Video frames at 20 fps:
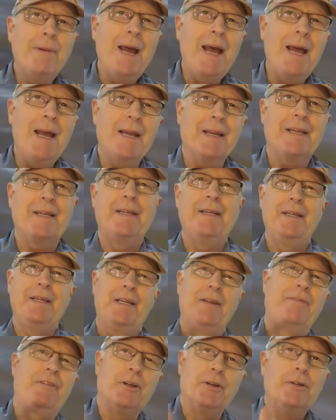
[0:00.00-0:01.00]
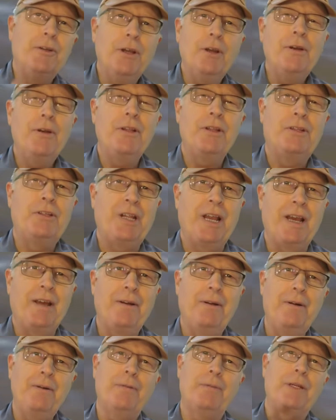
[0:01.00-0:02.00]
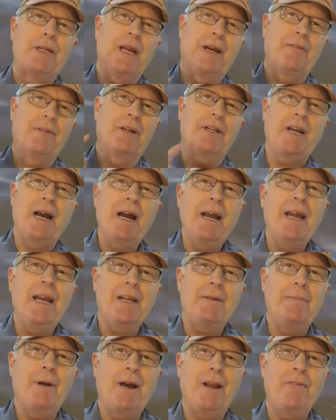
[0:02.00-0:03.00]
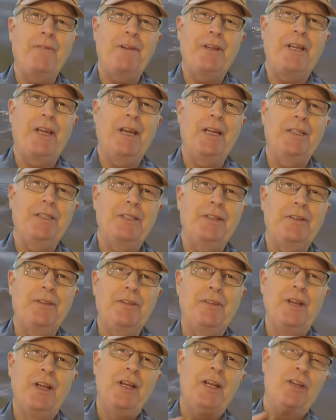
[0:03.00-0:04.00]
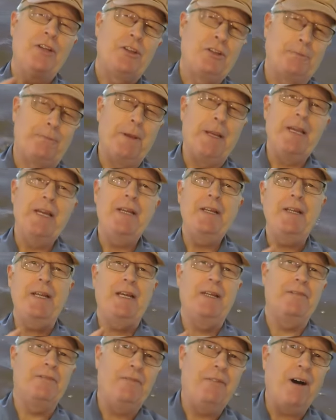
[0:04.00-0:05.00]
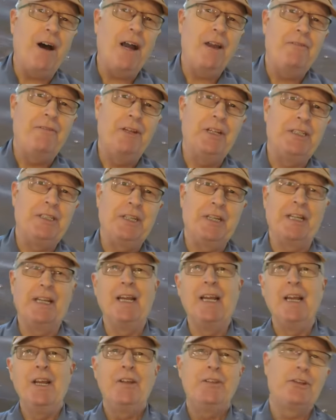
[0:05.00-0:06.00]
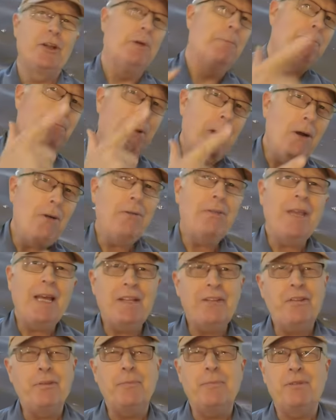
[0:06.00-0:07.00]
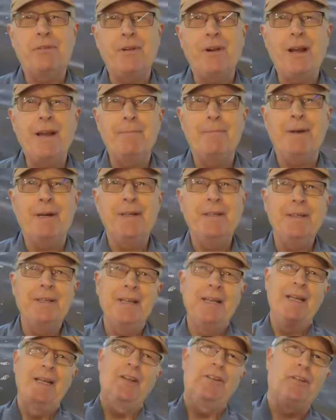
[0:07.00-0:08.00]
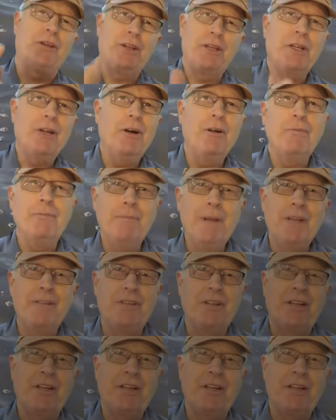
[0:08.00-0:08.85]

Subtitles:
back. If you're new to the channel, we cover kayak modifications, spin, and fly fishing. So poke that subscribe button so you don't miss